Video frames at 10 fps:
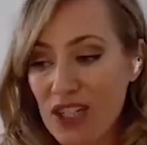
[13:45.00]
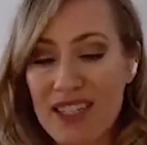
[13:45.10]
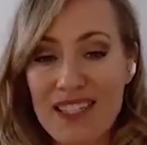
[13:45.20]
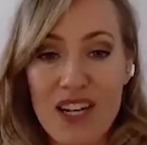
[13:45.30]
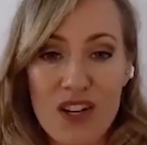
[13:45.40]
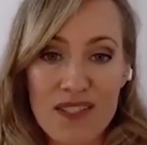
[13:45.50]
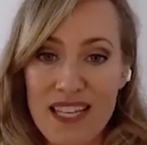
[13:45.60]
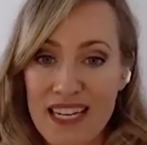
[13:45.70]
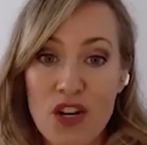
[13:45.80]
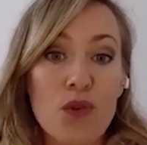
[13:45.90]
goodness knows,
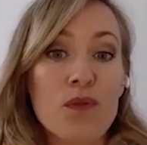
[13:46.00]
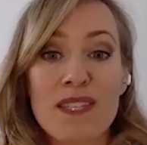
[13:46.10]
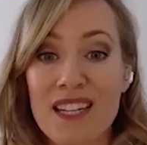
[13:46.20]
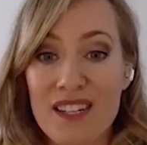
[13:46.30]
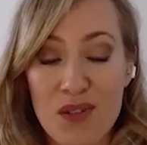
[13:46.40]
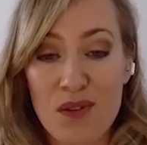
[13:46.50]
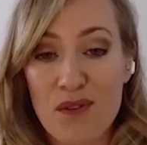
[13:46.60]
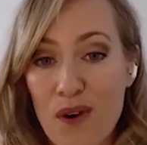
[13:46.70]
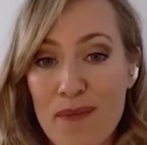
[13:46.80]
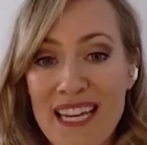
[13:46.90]
like no one was going to do it
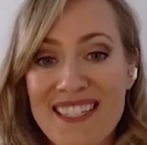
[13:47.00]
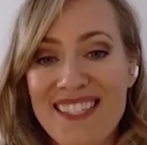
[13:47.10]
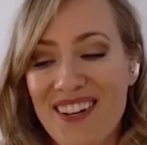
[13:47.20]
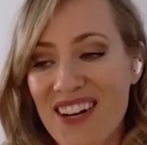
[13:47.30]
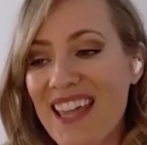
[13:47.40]
for me. So